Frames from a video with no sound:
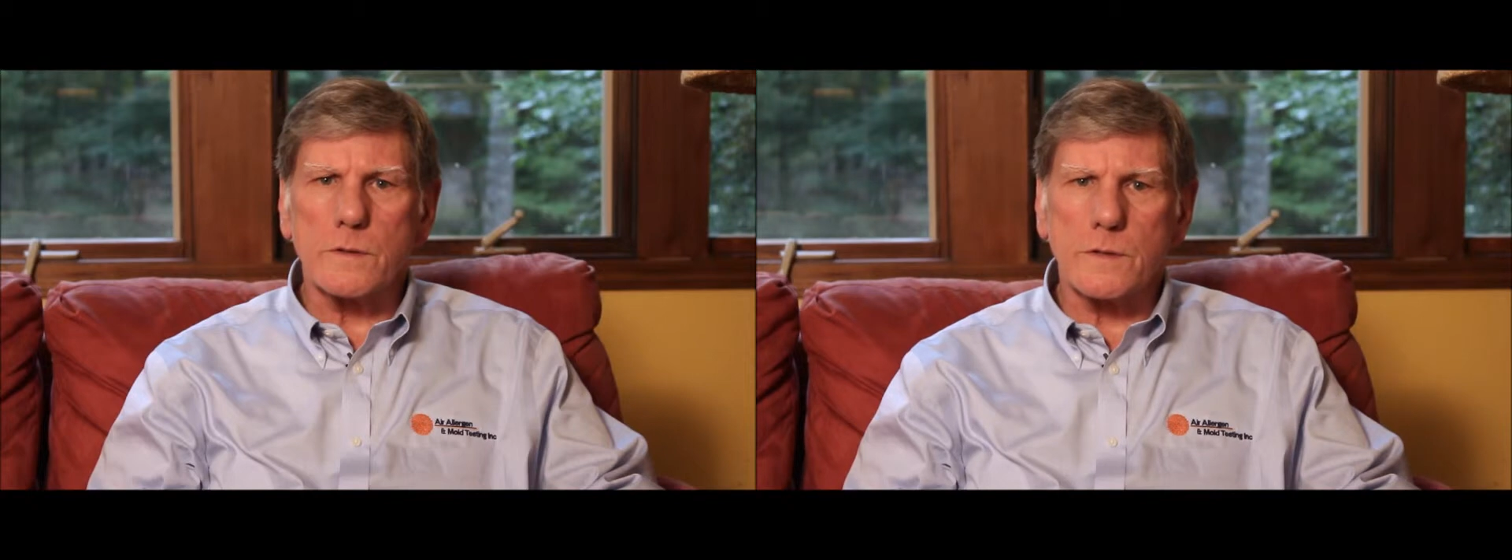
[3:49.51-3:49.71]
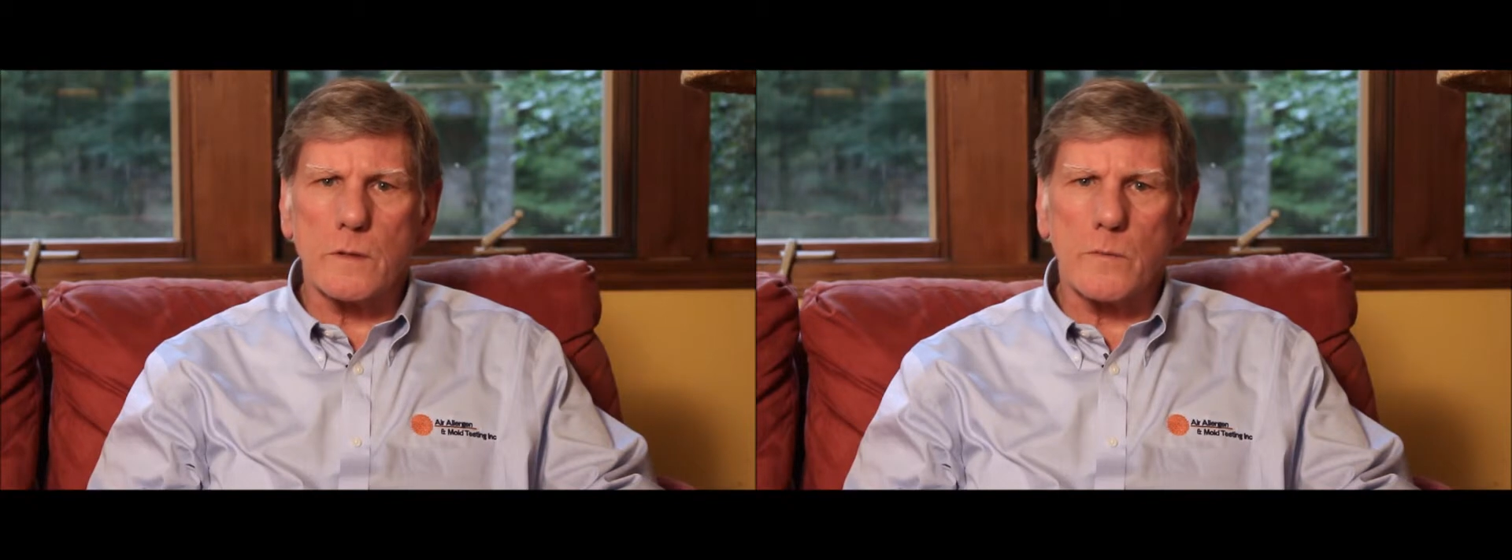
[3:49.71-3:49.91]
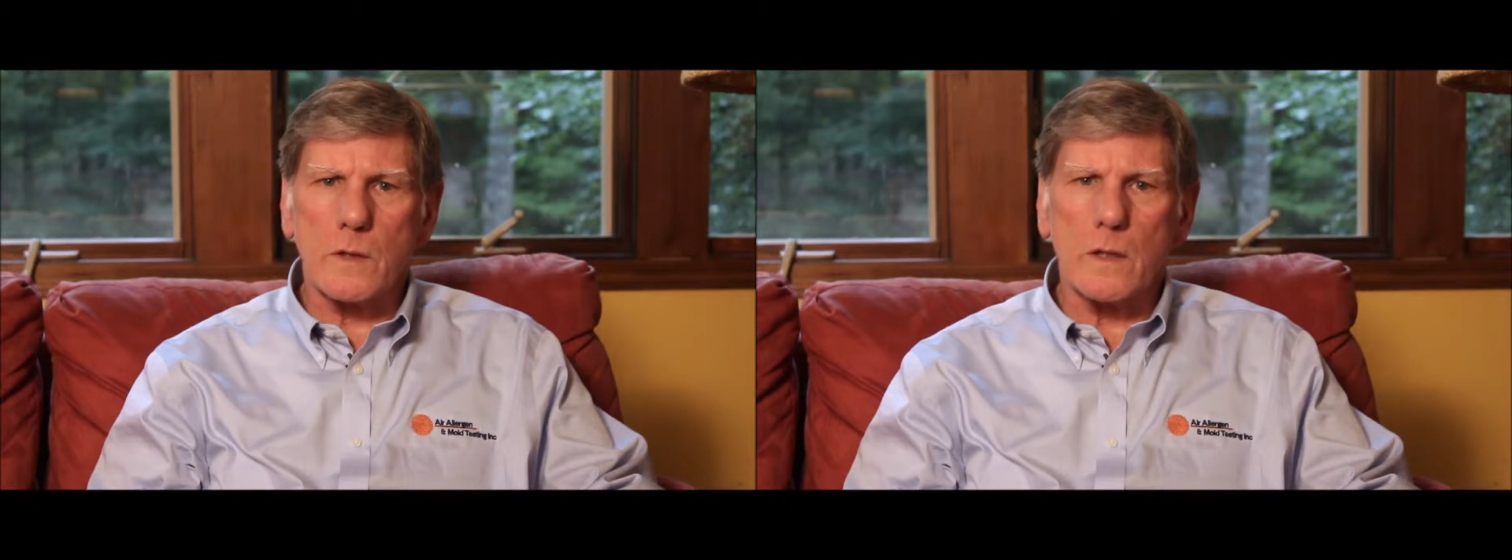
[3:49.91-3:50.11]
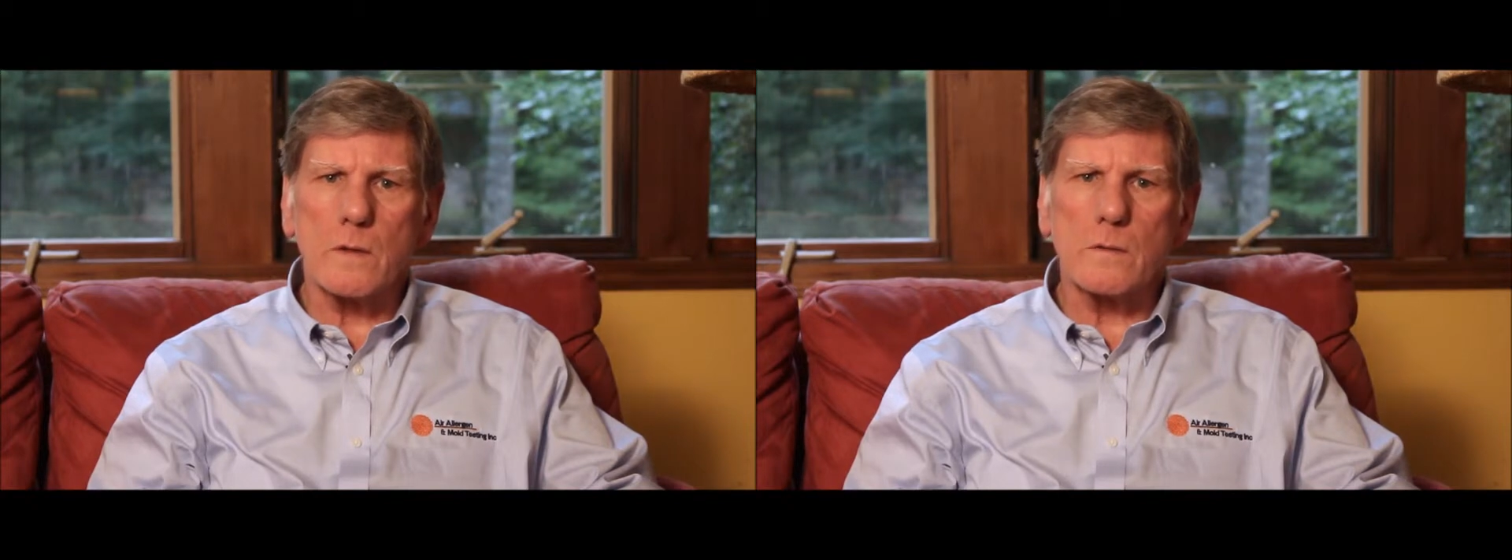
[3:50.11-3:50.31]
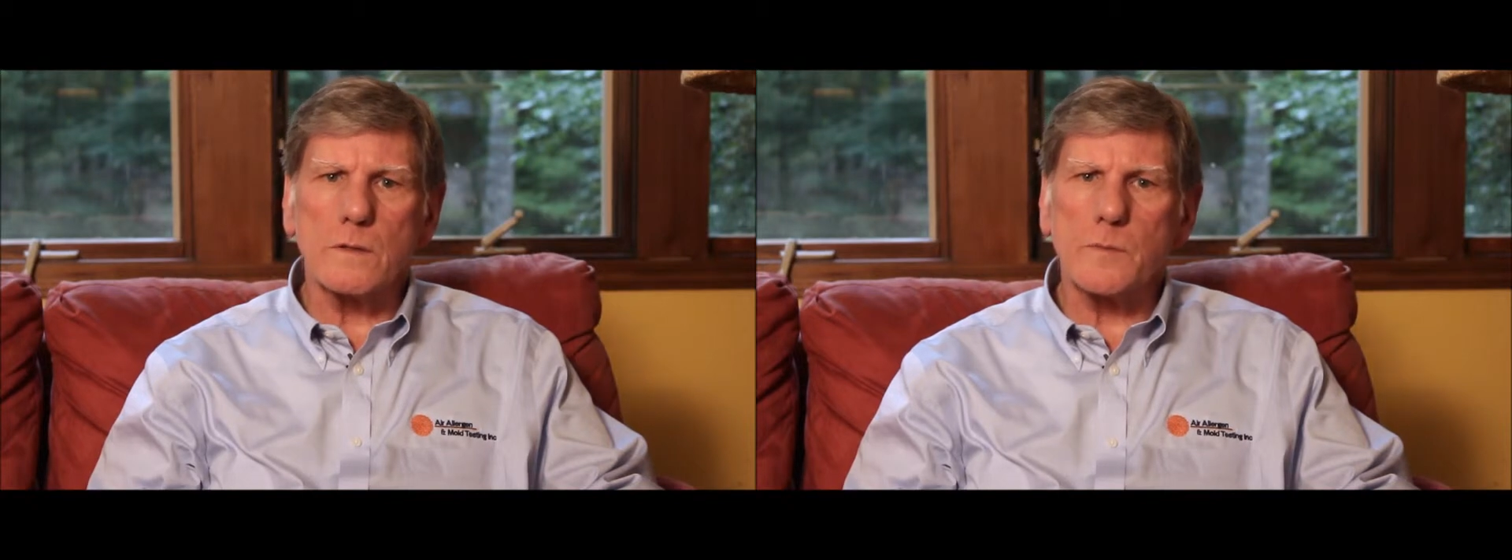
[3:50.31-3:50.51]
to some of the
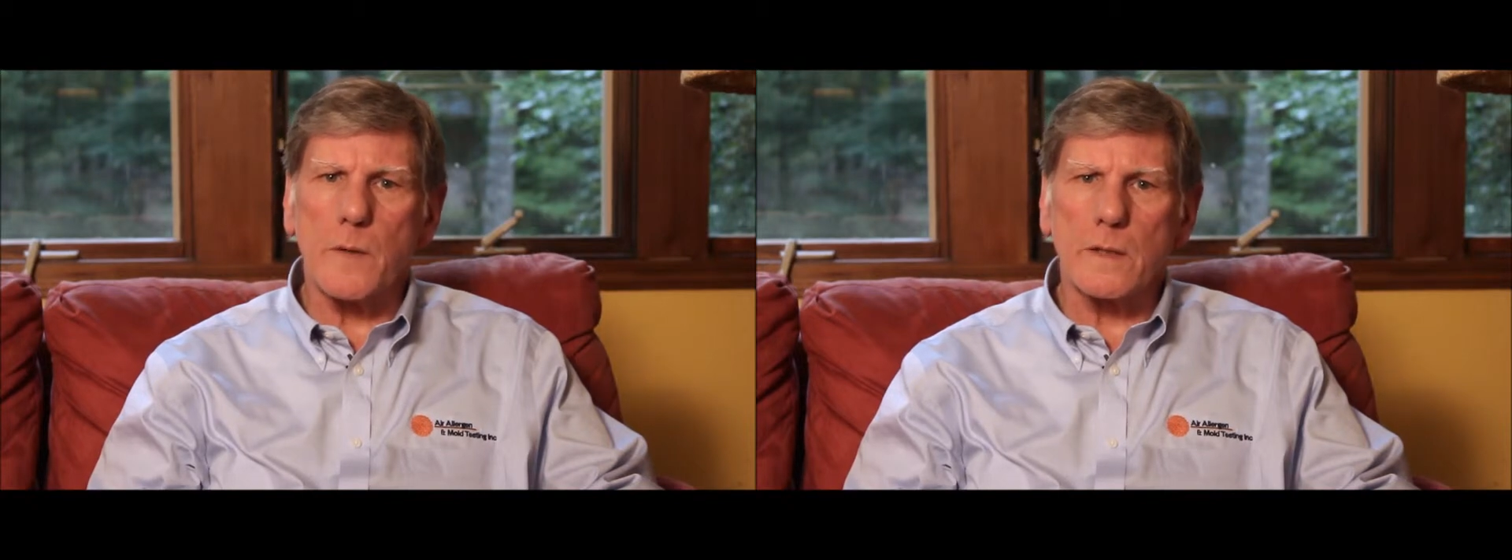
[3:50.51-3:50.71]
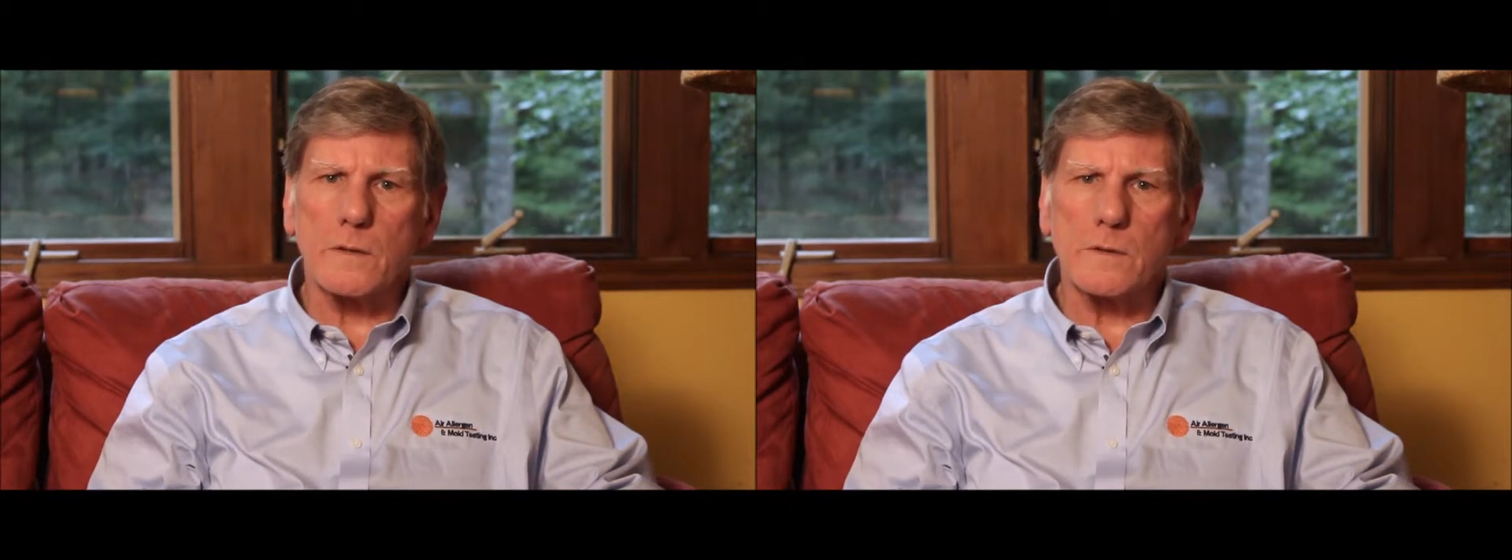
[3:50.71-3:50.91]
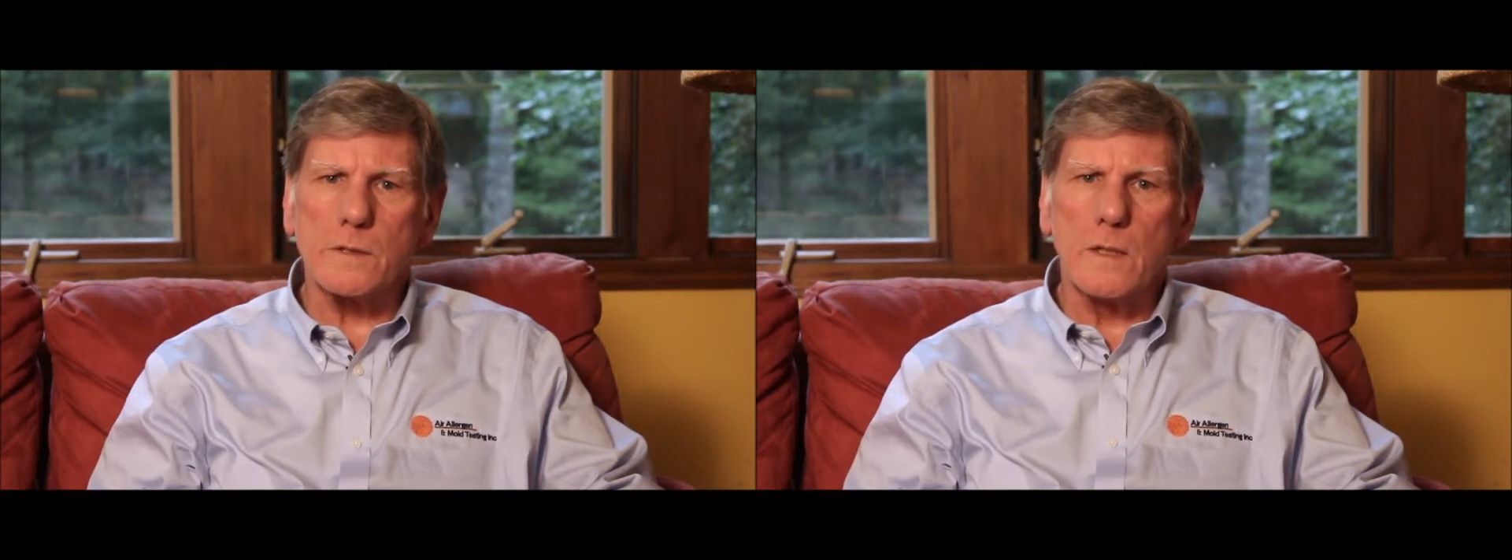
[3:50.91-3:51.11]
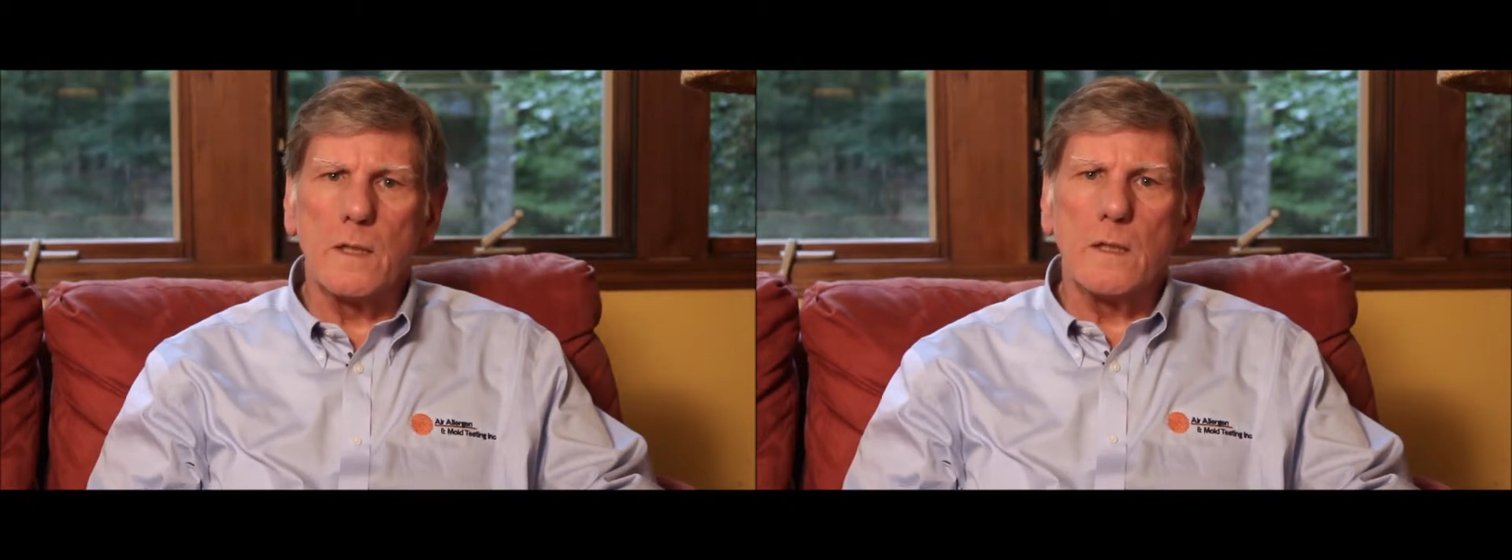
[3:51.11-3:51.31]
other inspectors,